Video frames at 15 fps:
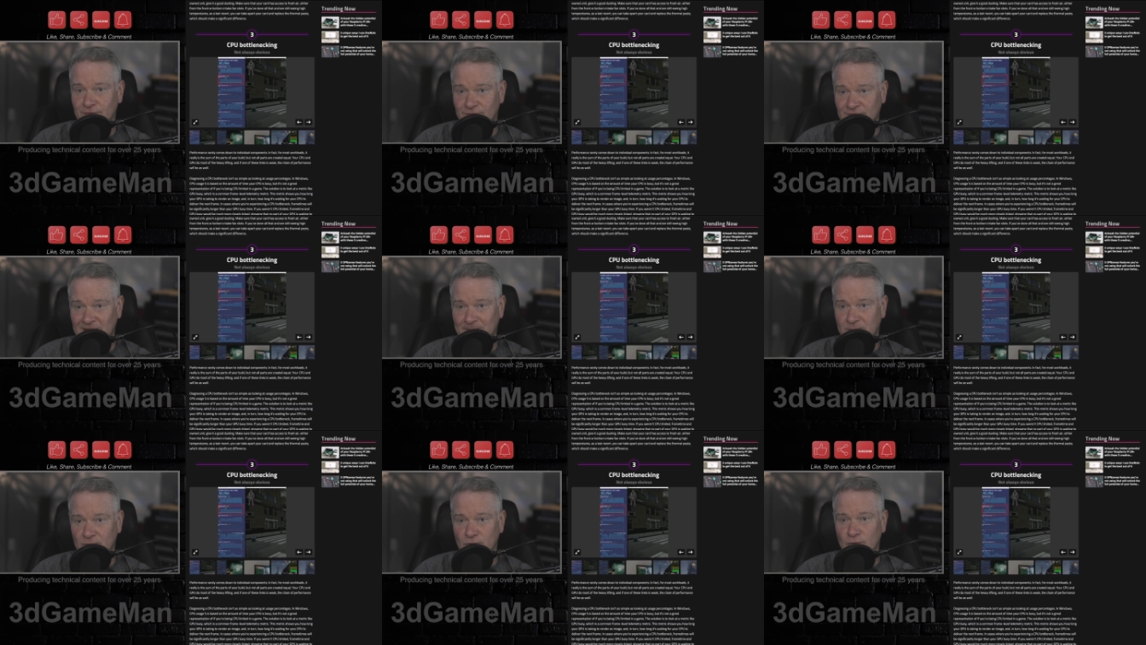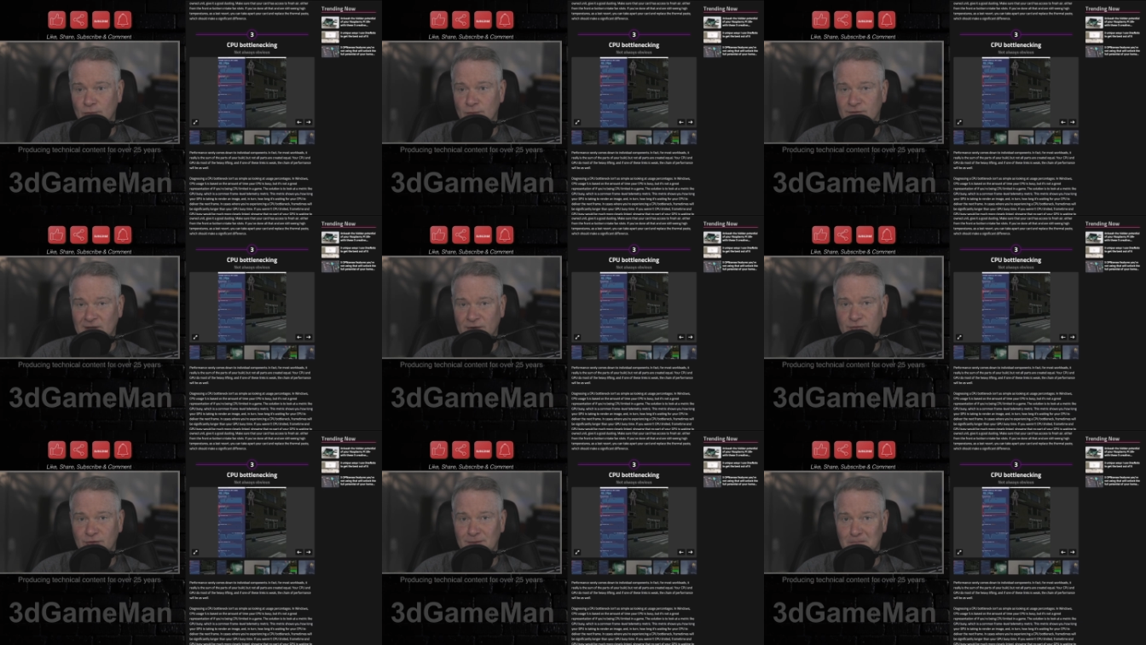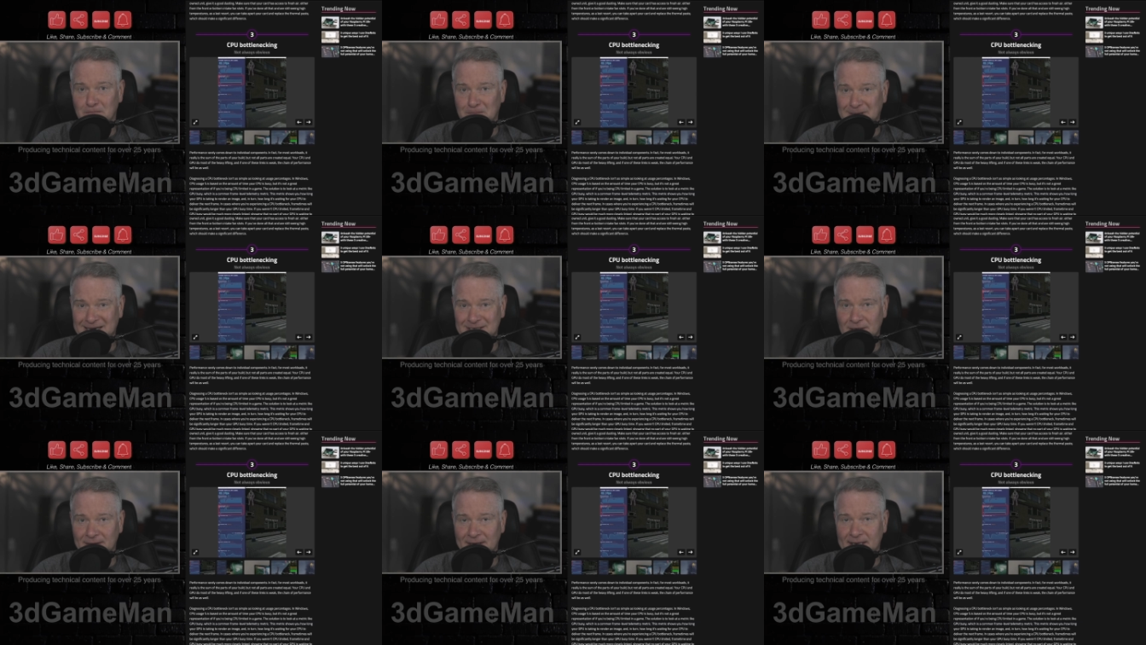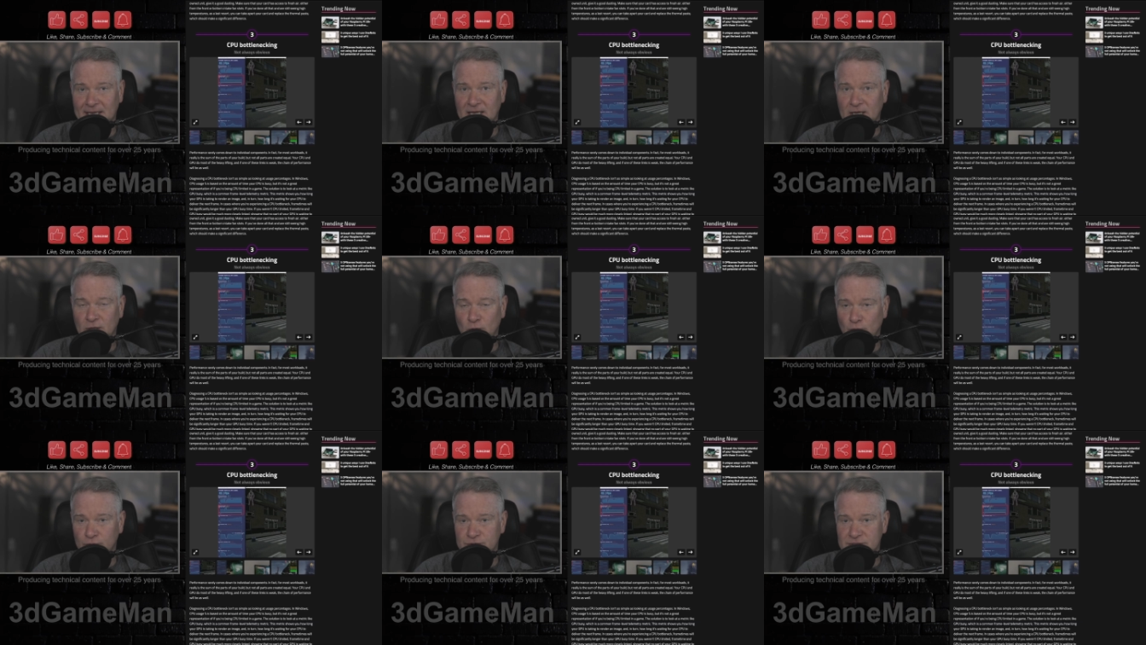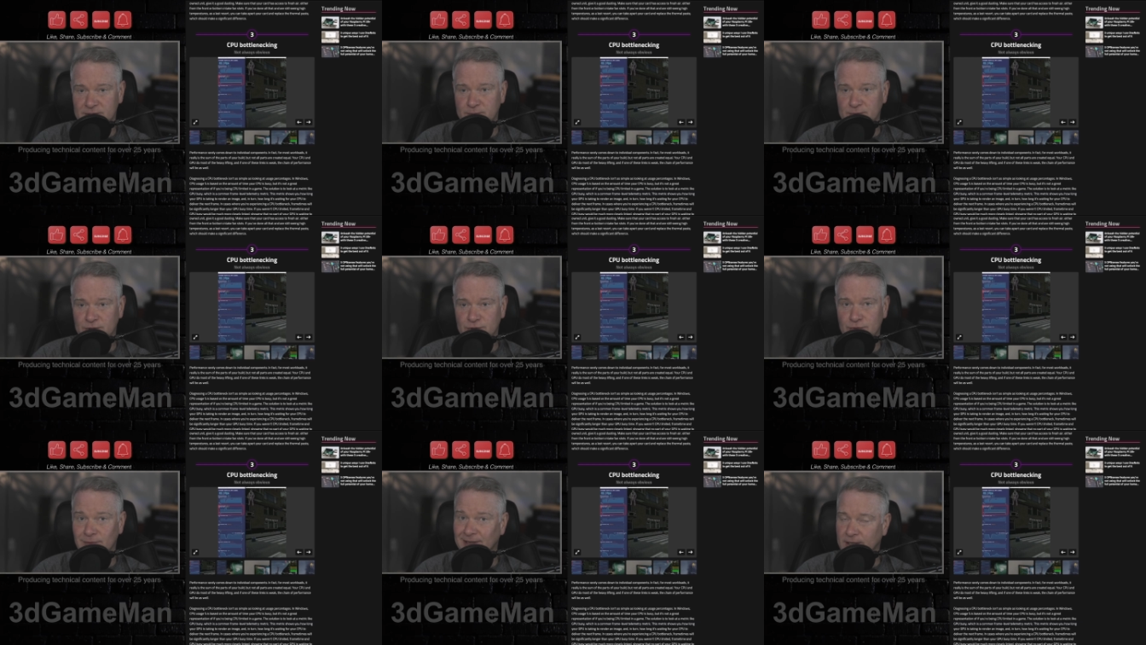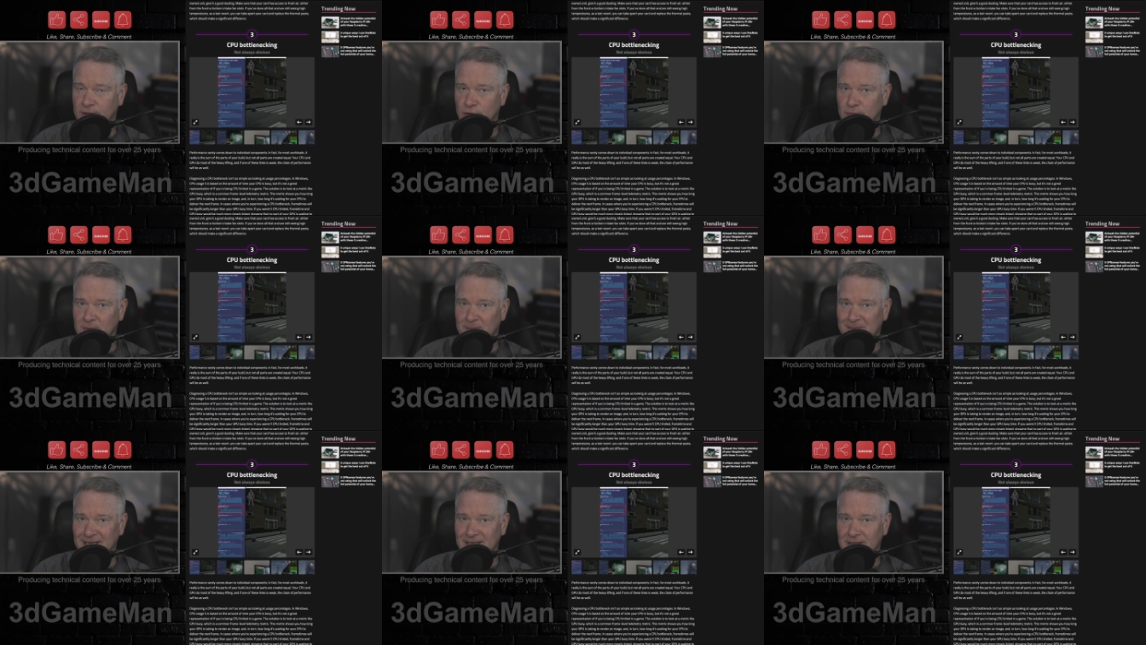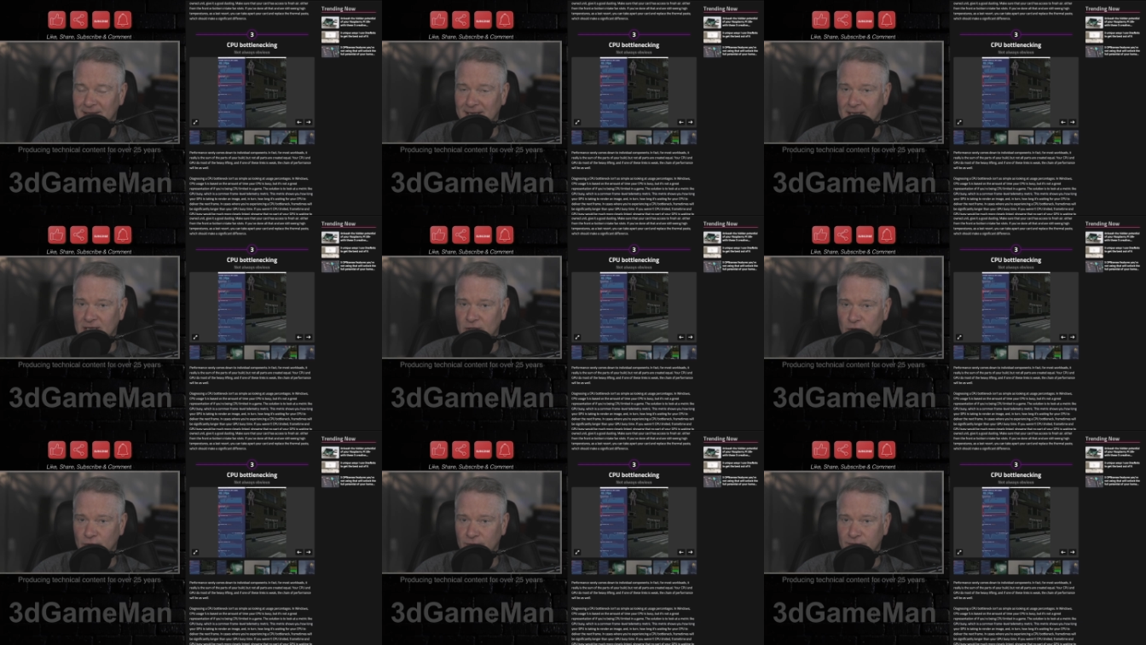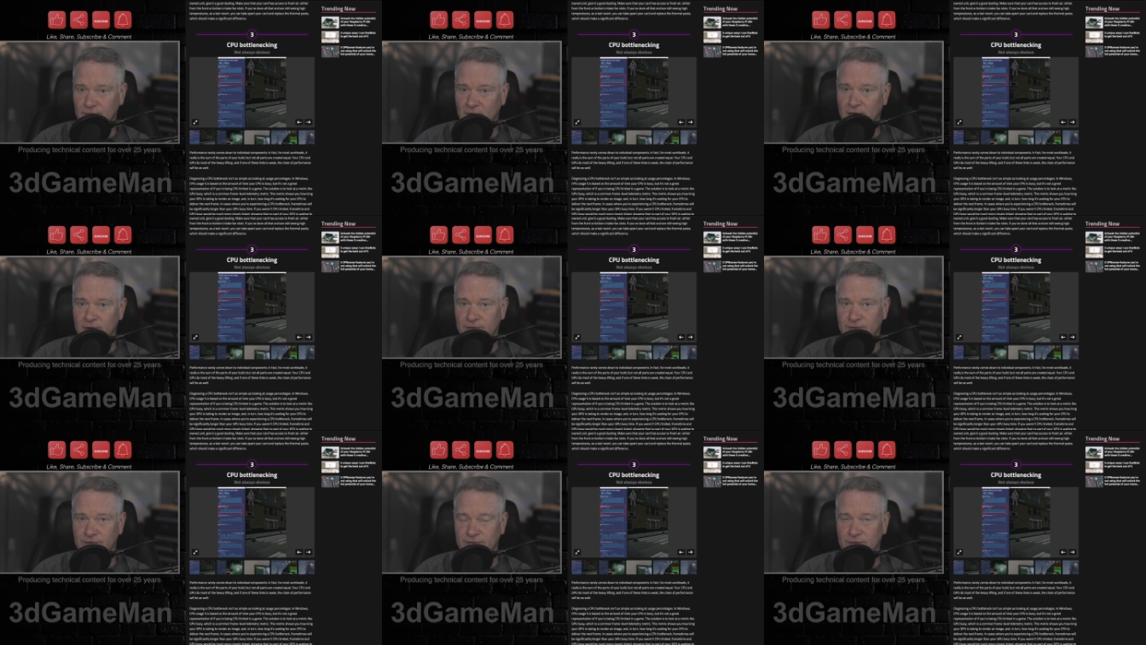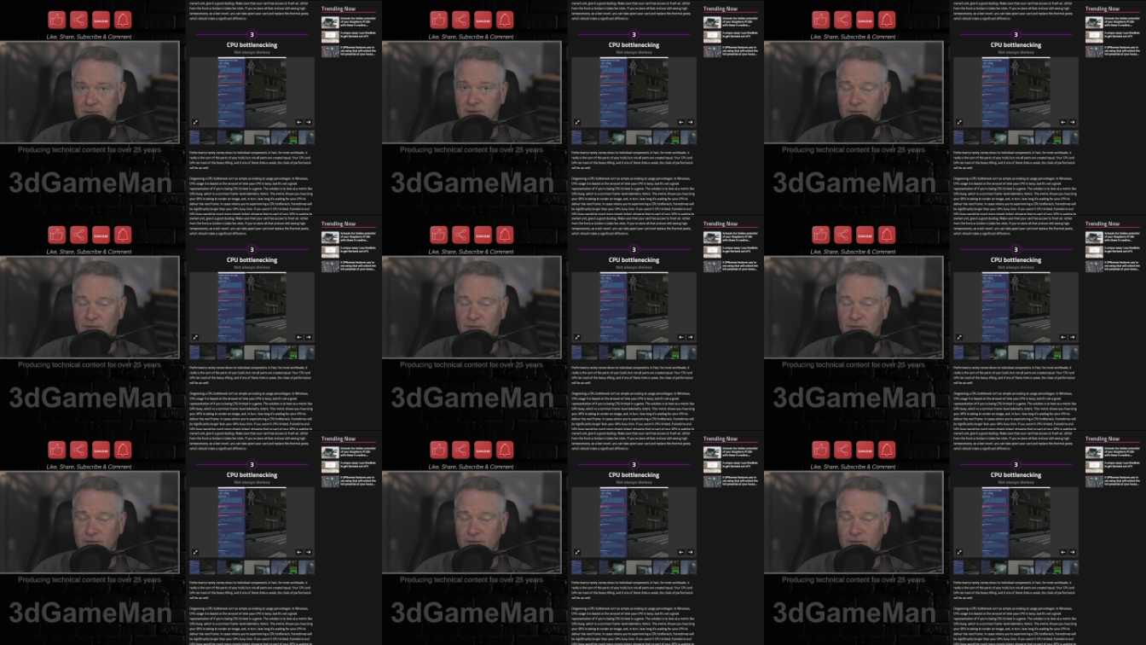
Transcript: CPU is actually bottlenecking your GPU and it could be bottlenecking your entire system.